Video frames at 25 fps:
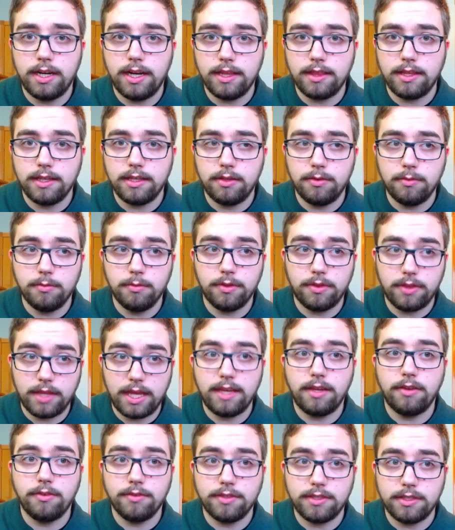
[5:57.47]
And I think you will
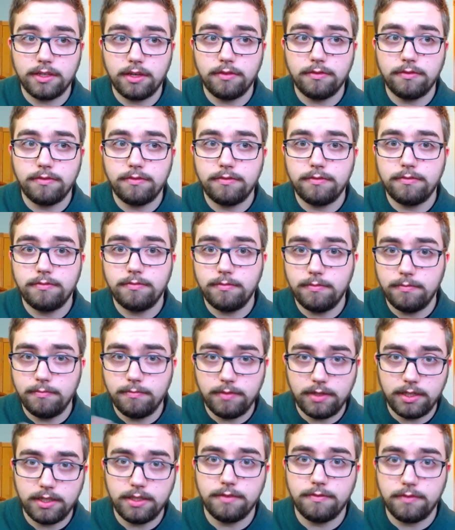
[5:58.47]
thank yourself
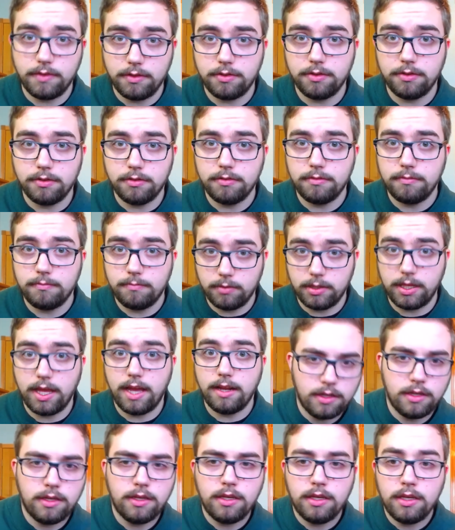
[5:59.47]
in the future for
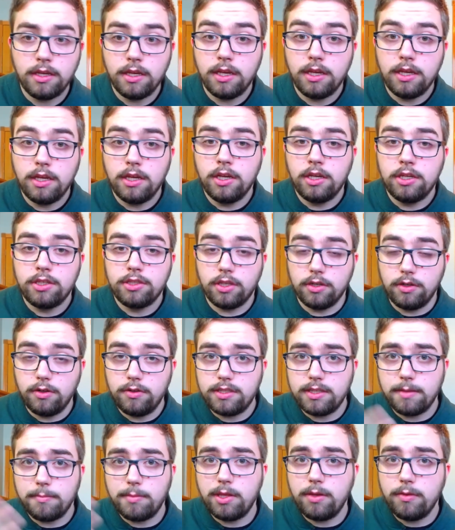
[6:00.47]
that. So do
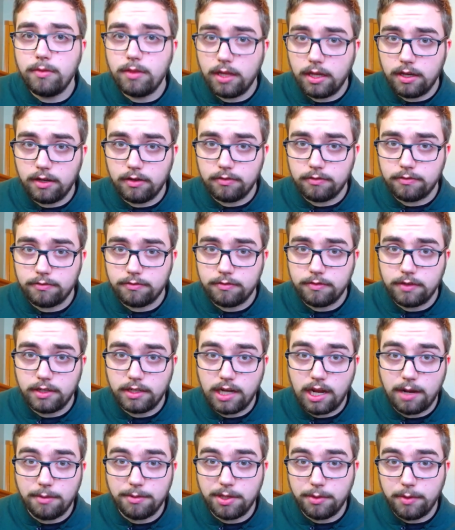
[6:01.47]
something you love and
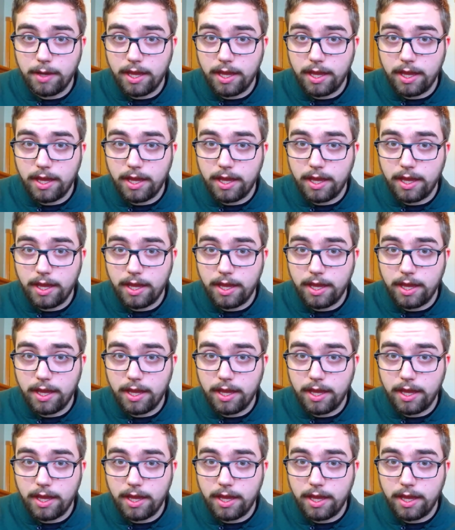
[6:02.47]
not what you